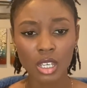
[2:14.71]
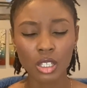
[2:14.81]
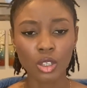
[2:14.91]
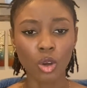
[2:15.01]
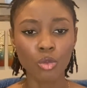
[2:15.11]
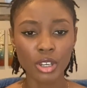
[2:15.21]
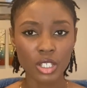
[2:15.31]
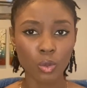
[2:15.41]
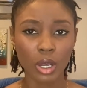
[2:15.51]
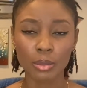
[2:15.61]
The whole
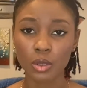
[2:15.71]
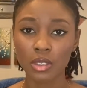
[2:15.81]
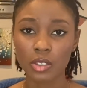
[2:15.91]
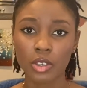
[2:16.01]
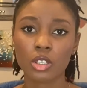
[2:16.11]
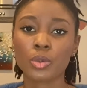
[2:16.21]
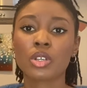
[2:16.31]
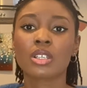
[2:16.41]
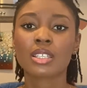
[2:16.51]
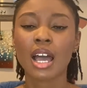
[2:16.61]
reason why I'm doing this video is
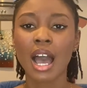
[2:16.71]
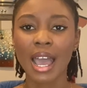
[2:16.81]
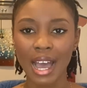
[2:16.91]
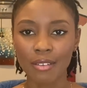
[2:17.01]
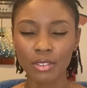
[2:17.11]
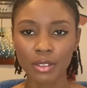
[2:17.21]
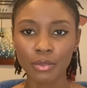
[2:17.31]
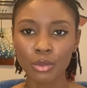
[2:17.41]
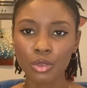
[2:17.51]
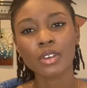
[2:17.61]
because I have lived
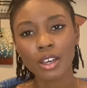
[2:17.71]
through that.